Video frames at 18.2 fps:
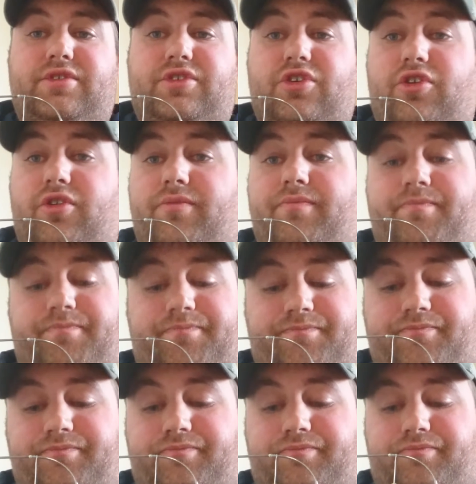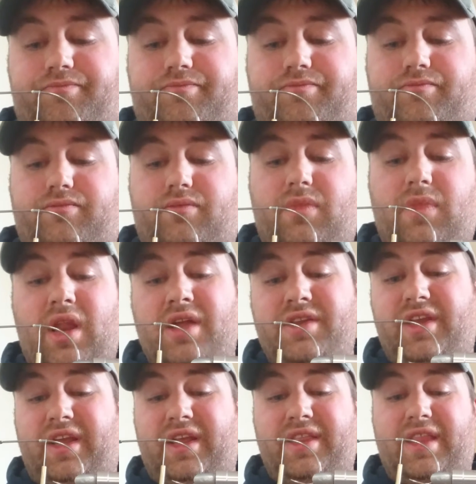So,
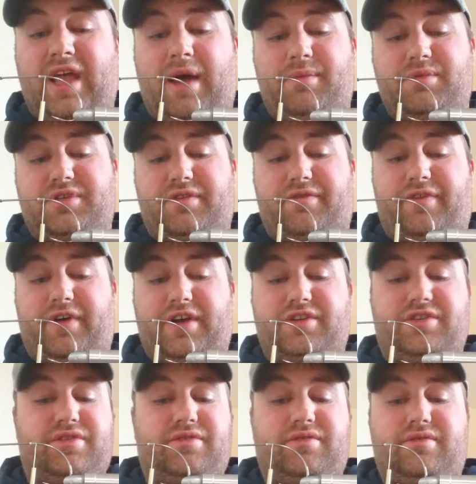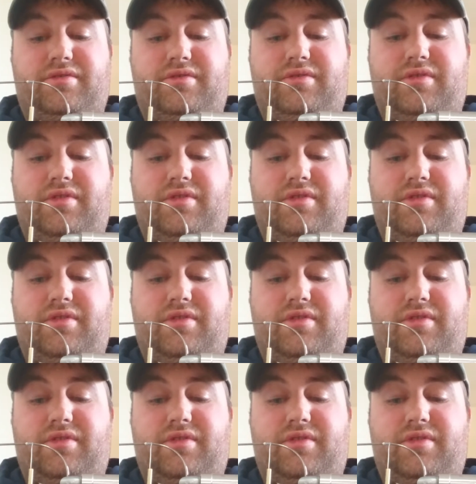and you can damage the fish.